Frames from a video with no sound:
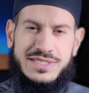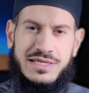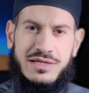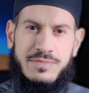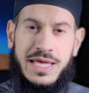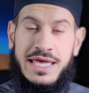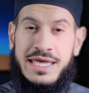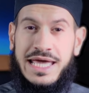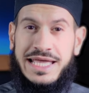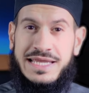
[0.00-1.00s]
wa sallam,
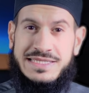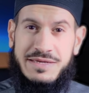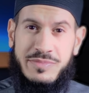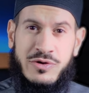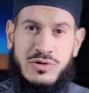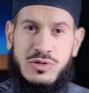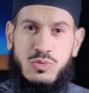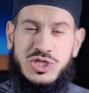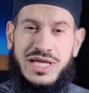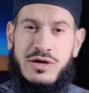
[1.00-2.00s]
and it is a miracle
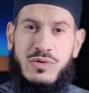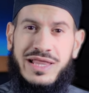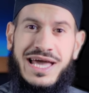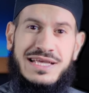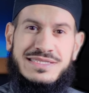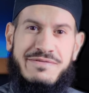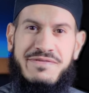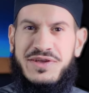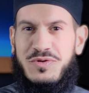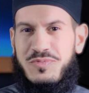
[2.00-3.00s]
which outlasts the
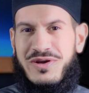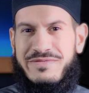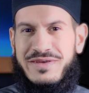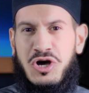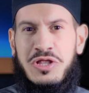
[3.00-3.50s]
final prophet.